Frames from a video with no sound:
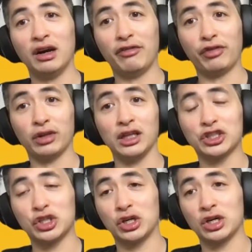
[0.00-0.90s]
uh, for the
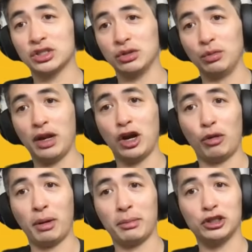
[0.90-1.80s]
listeners who may not
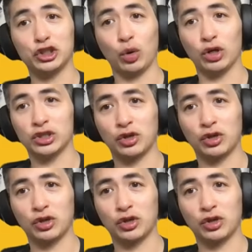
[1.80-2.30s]
remember, George,